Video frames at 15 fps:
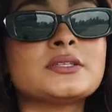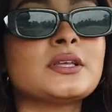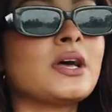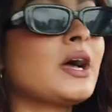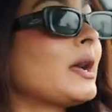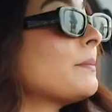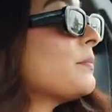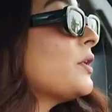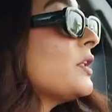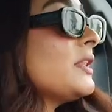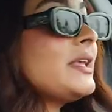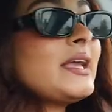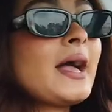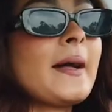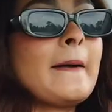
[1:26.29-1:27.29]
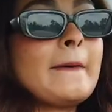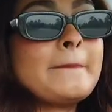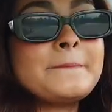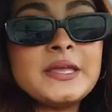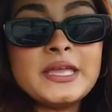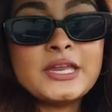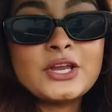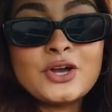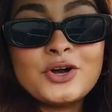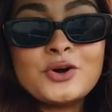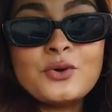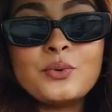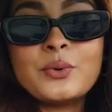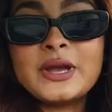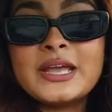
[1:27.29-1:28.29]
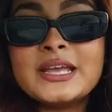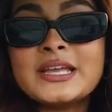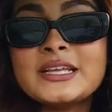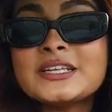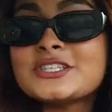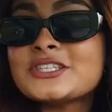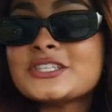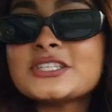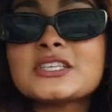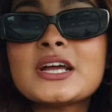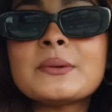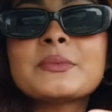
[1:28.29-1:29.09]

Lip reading: So I'm pulling up in Quench.